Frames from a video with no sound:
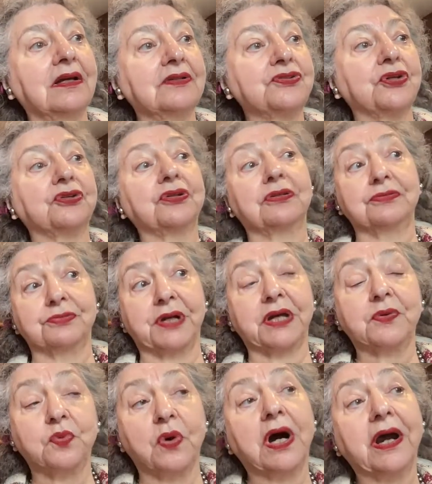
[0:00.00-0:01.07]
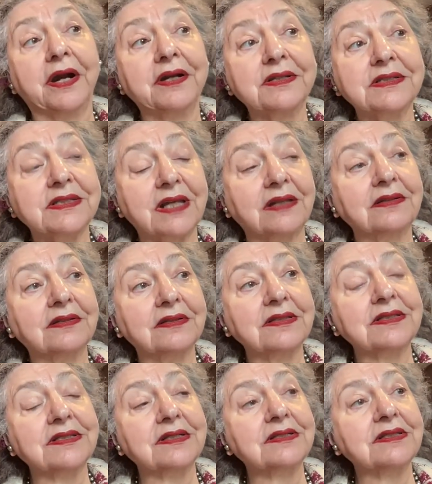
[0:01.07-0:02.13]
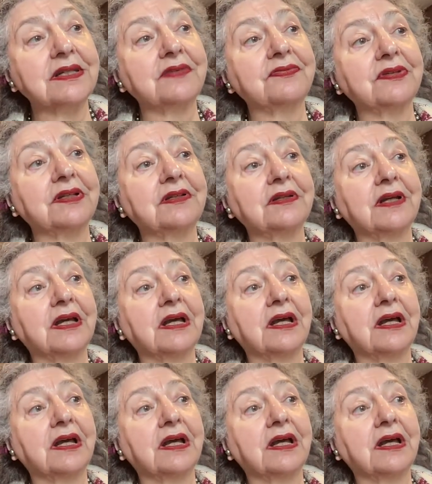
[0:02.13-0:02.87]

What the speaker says: certain required sentences even.